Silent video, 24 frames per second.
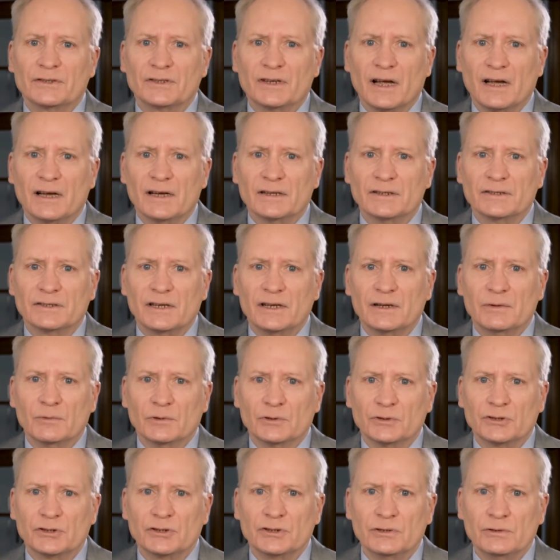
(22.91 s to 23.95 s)
says he
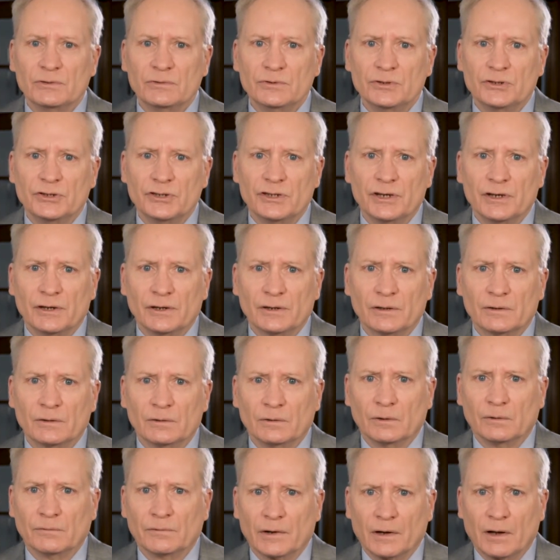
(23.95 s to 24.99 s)
will sue Scheer
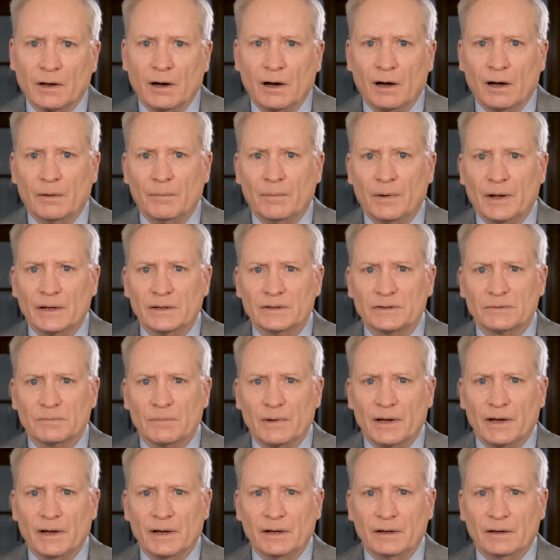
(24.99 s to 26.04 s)
over comments
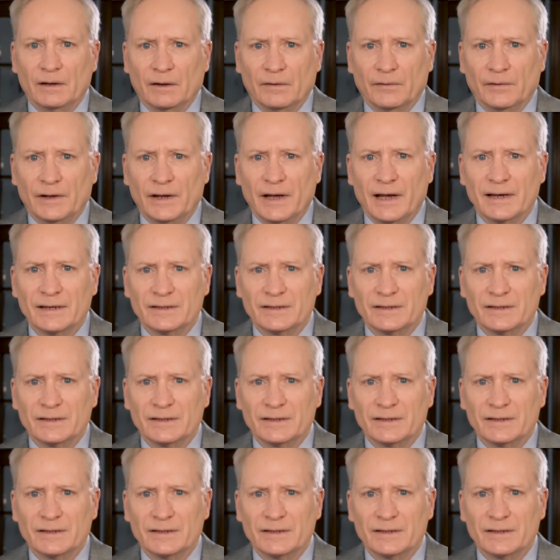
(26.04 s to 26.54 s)
made on the